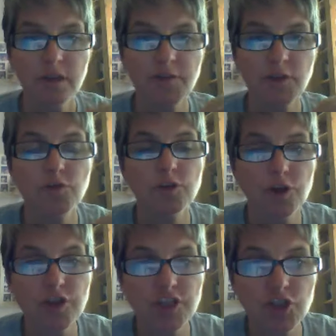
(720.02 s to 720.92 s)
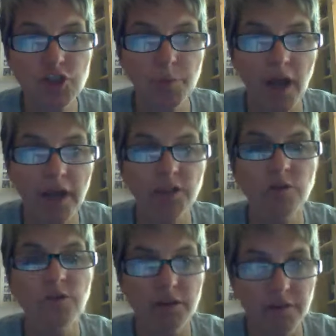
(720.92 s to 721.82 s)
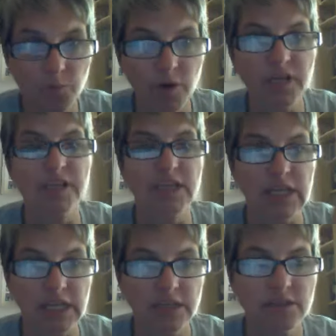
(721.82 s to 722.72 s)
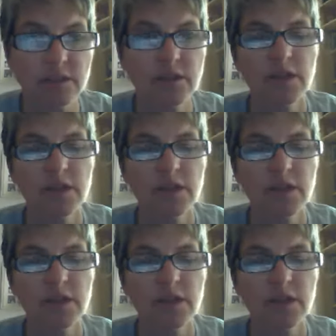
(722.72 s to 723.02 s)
If you nourish your body, you give it what it needs.